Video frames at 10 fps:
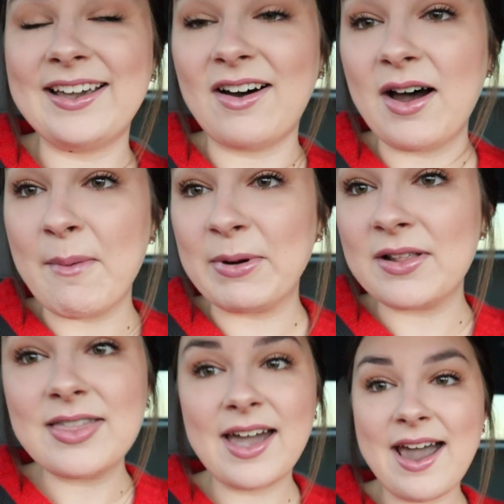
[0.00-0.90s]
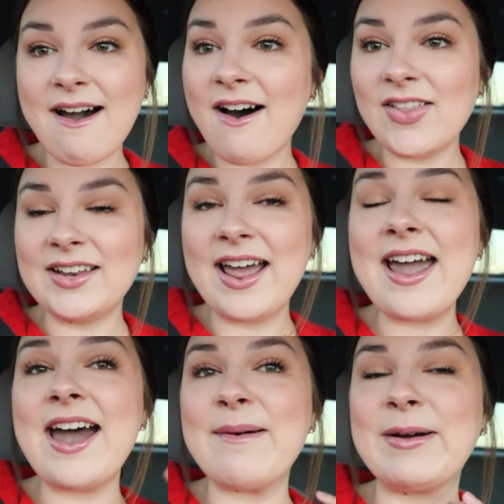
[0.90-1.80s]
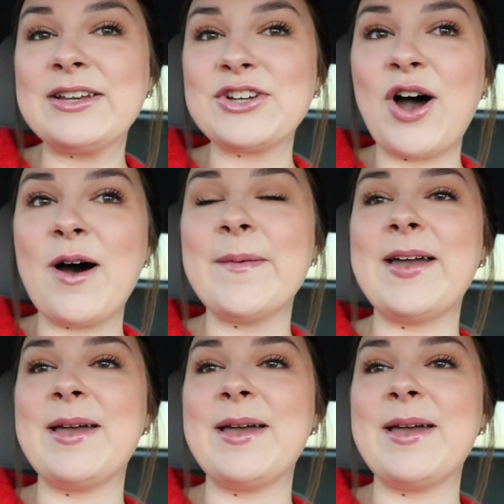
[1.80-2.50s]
got a birthday holiday at my job